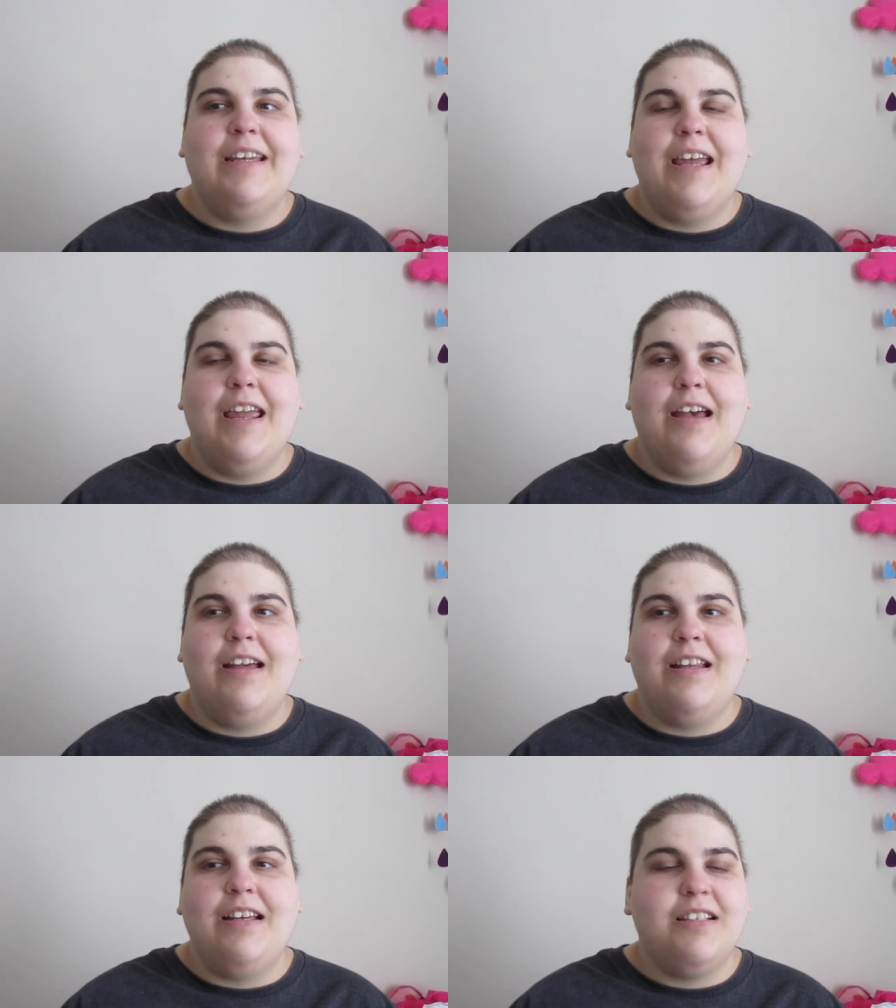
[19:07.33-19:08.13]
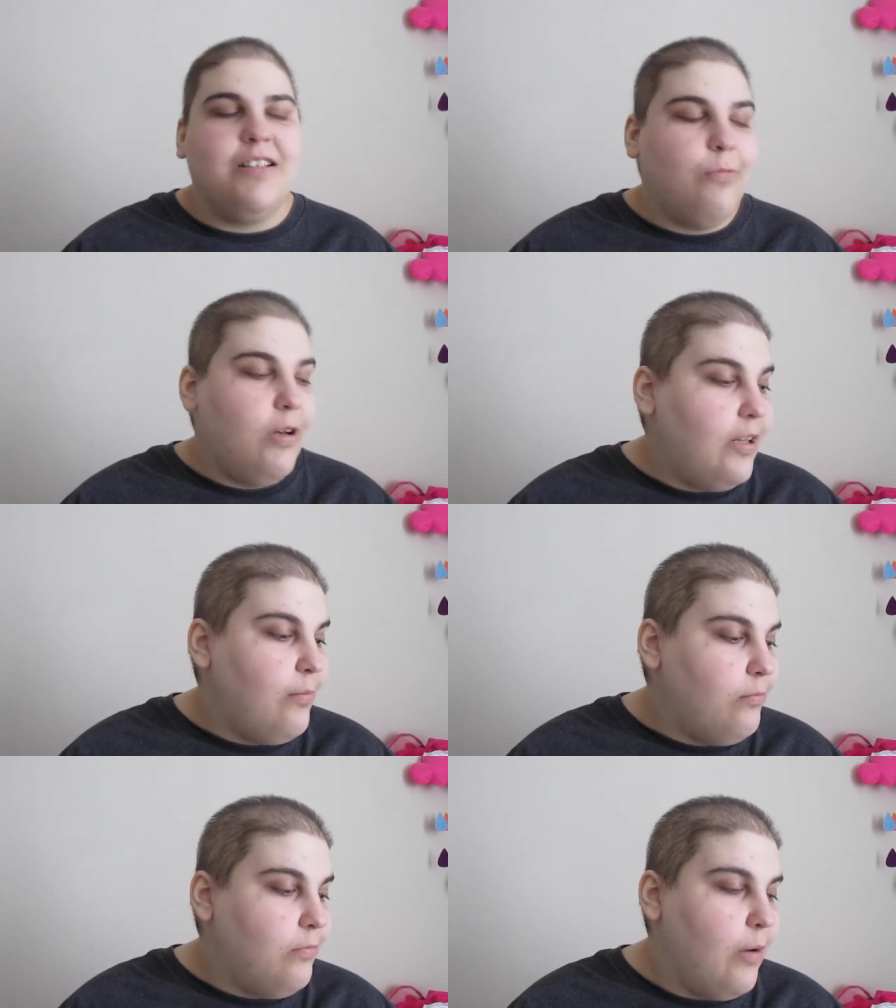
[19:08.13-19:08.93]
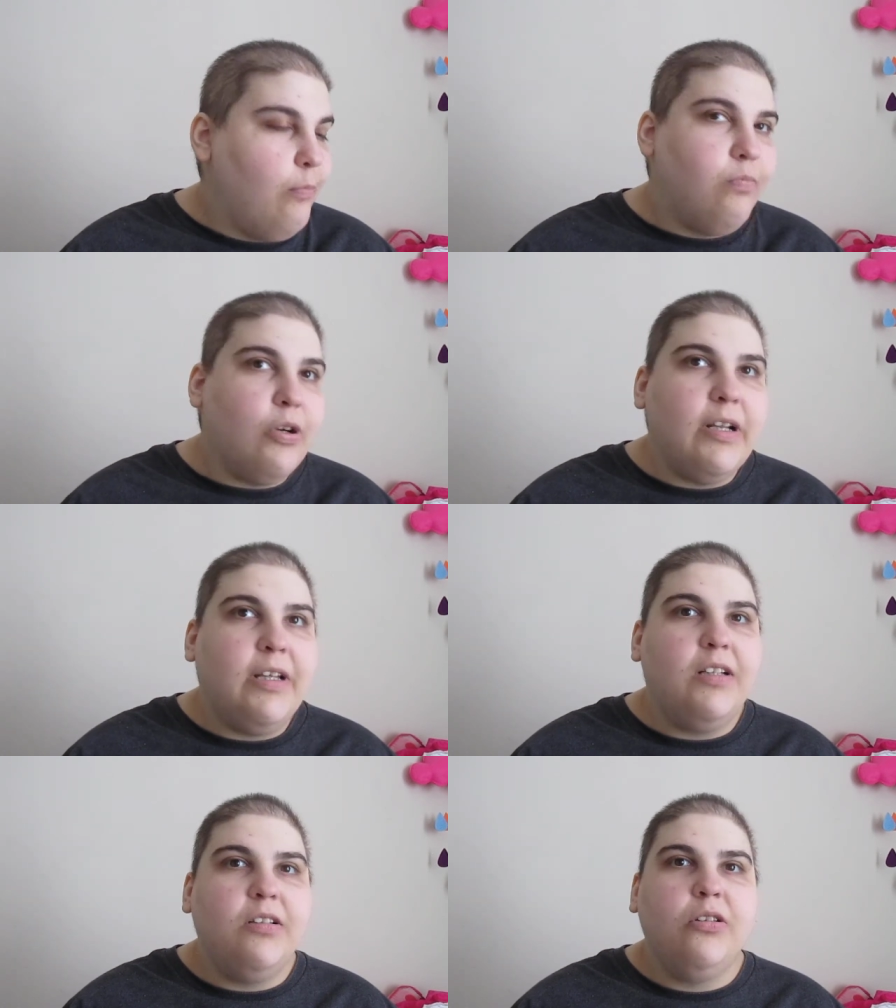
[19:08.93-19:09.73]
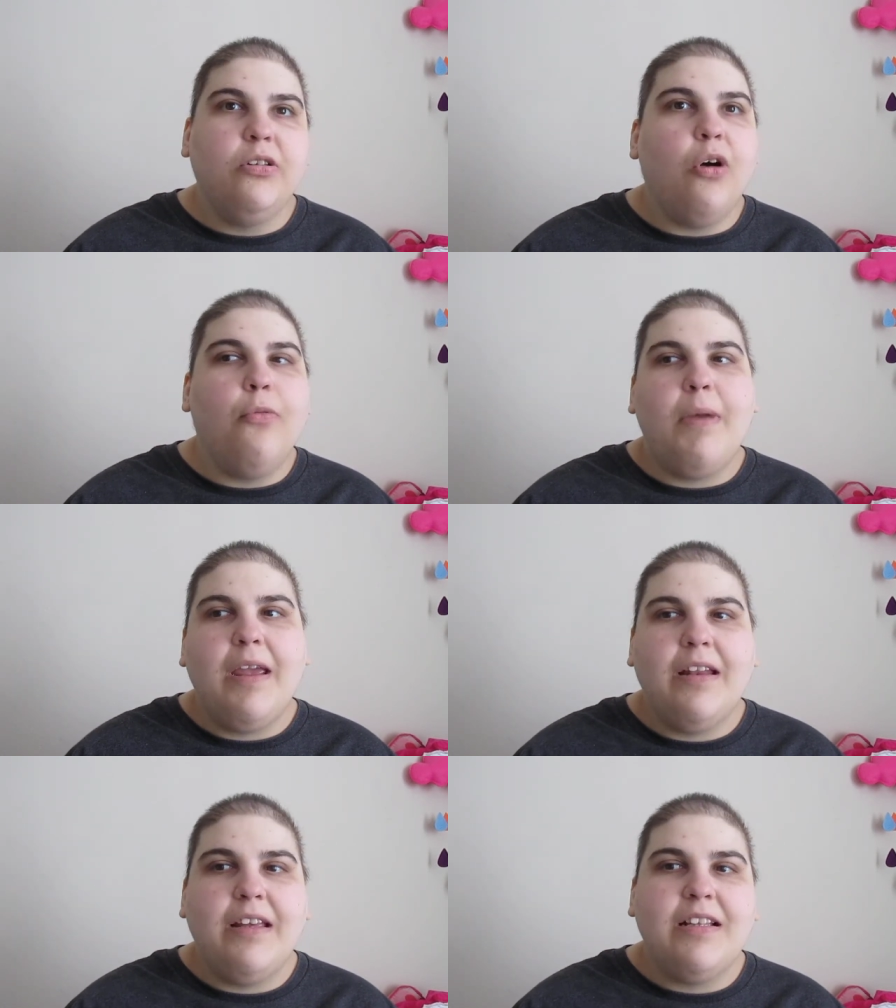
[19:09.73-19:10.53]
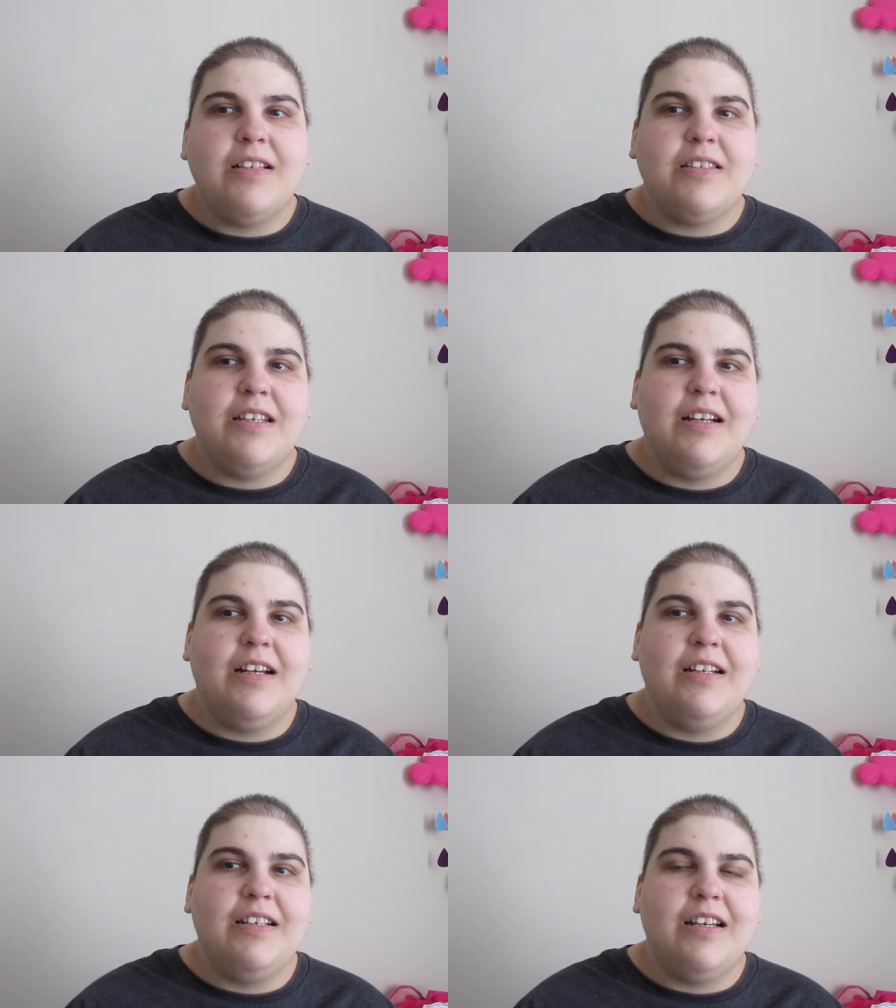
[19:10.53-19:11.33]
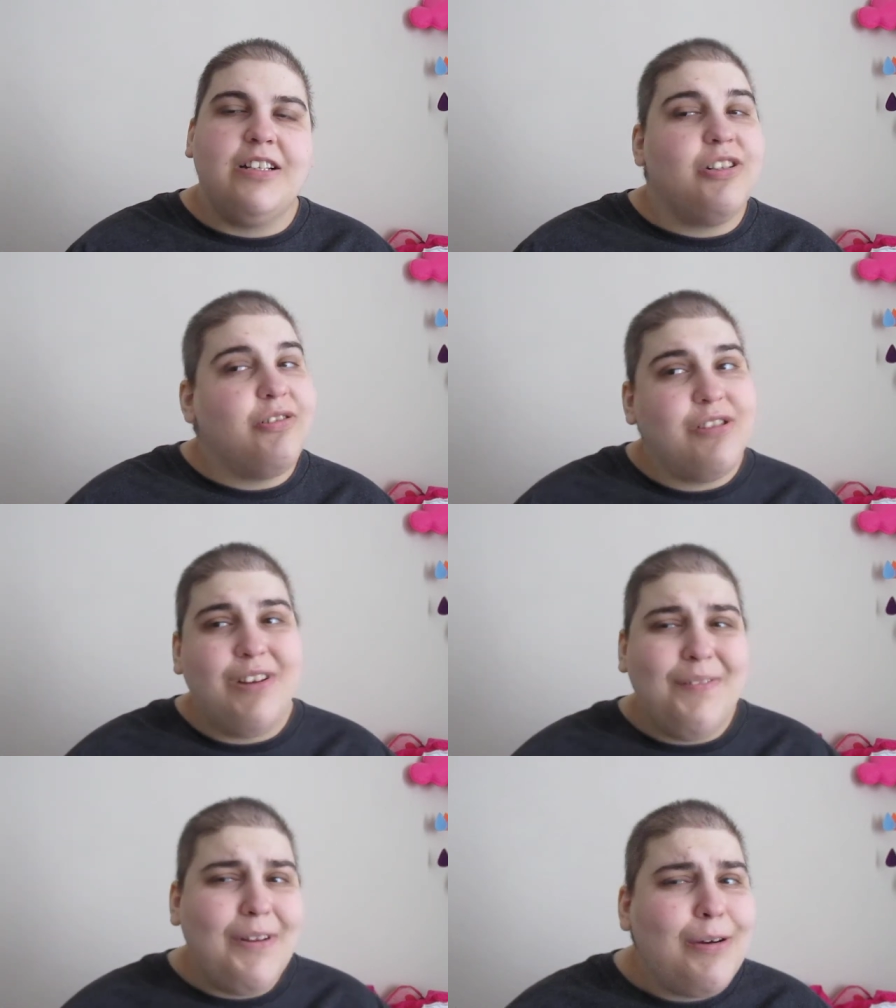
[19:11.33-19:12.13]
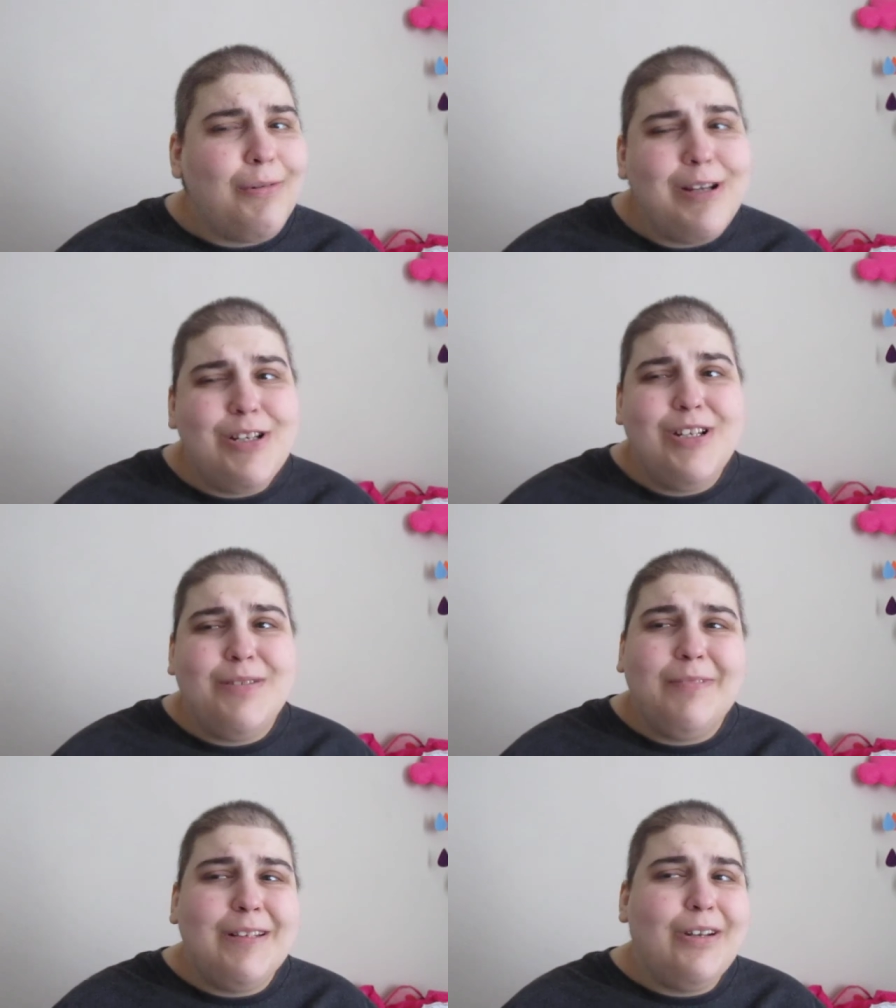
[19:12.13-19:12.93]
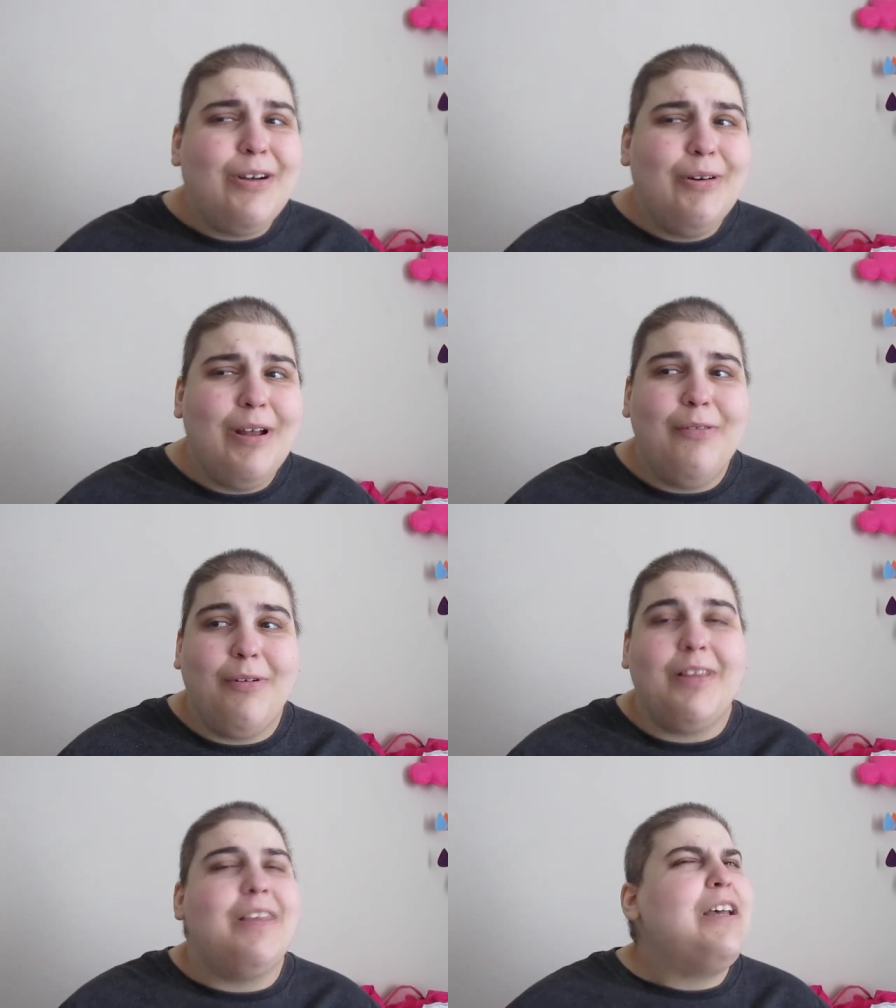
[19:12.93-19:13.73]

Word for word: And I said, well, I'm, I'm pretty low maintenance. And uh, she goes, you have any questions? I'm like, no, not really.